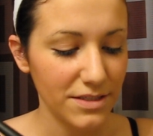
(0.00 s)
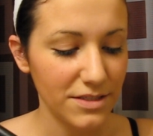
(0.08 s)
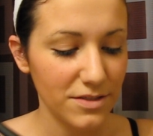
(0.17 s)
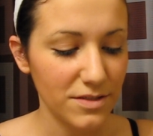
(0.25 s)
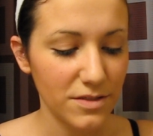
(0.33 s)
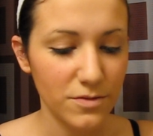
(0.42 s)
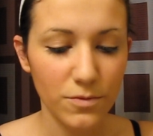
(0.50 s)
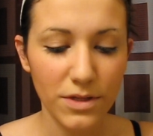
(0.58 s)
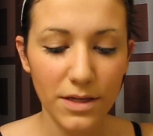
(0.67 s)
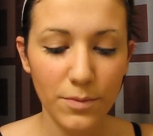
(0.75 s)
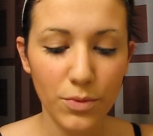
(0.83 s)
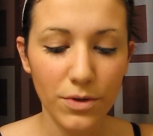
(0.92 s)
It's just this
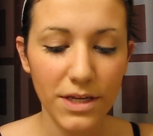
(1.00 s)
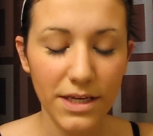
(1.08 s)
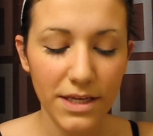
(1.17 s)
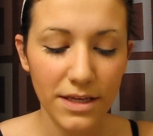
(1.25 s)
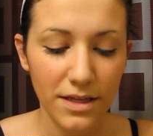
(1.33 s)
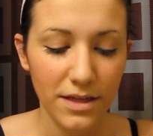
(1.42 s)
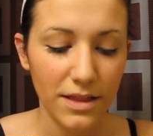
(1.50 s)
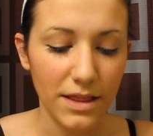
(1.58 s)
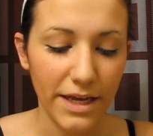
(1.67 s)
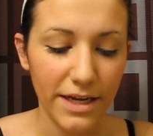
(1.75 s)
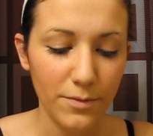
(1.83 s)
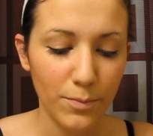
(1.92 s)
really pretty
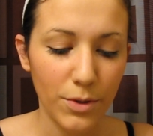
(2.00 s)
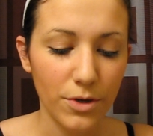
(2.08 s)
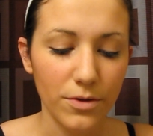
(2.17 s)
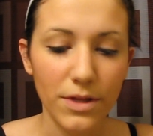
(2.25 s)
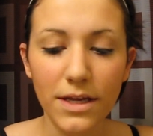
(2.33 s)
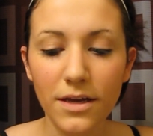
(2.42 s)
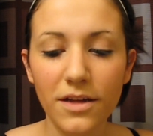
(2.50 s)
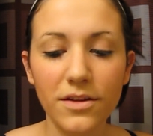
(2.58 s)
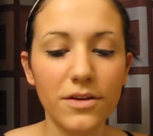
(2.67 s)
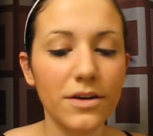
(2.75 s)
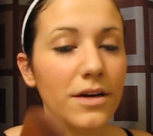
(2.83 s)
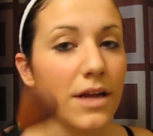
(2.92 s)
light pearly
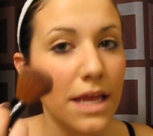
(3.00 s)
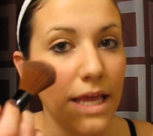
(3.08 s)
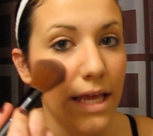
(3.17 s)
color,